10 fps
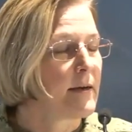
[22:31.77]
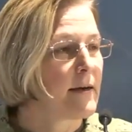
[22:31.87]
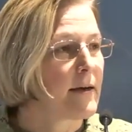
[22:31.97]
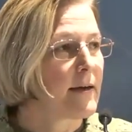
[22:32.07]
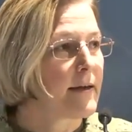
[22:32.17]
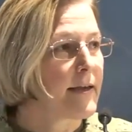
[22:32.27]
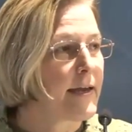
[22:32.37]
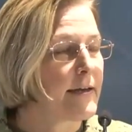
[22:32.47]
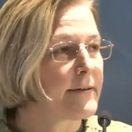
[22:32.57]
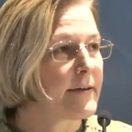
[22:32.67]
Uh,
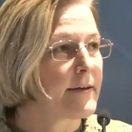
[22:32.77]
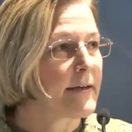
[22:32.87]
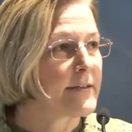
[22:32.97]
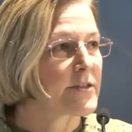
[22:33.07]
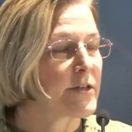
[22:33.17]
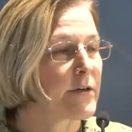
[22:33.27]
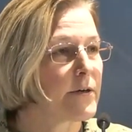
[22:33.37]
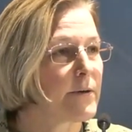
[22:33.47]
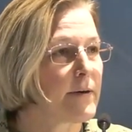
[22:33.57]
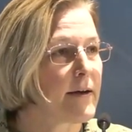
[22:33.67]
and, and
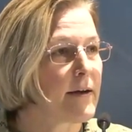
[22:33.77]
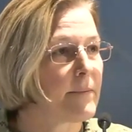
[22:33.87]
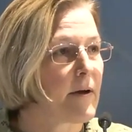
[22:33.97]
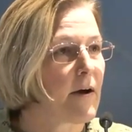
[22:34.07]
so um,